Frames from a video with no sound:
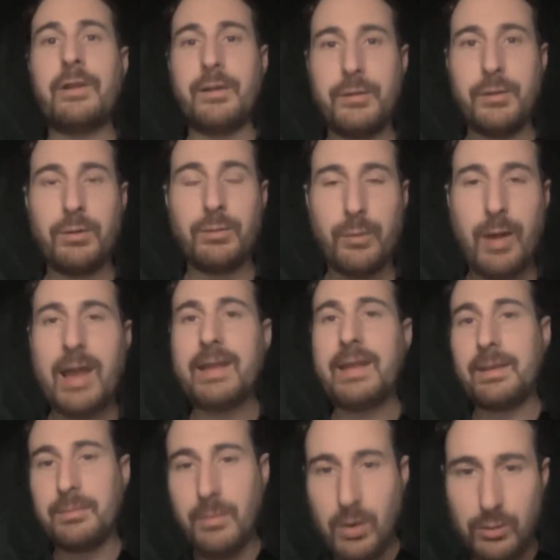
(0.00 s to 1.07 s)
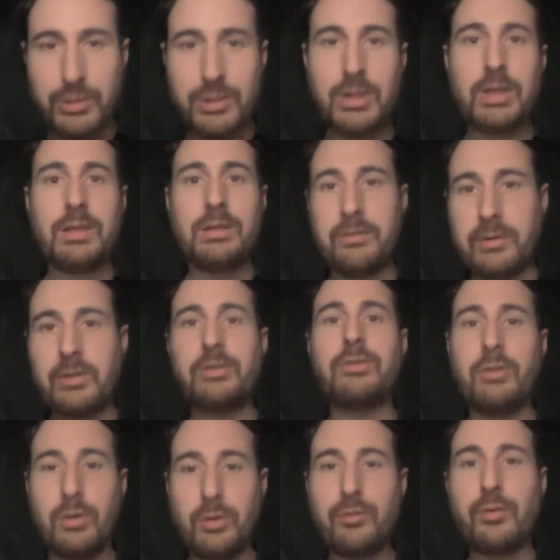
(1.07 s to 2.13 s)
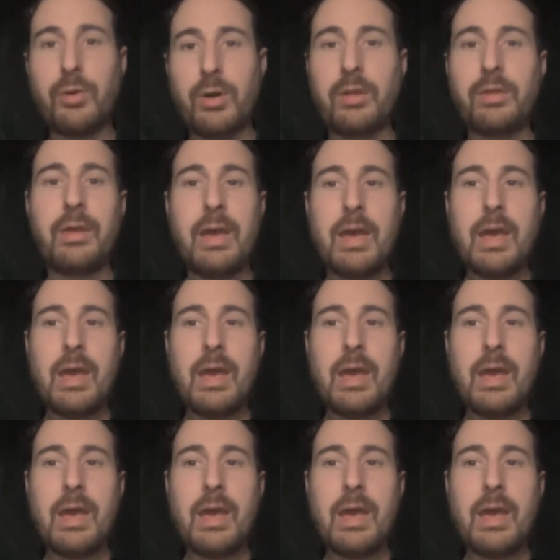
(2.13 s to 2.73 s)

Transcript: if you're writing motions and so forth,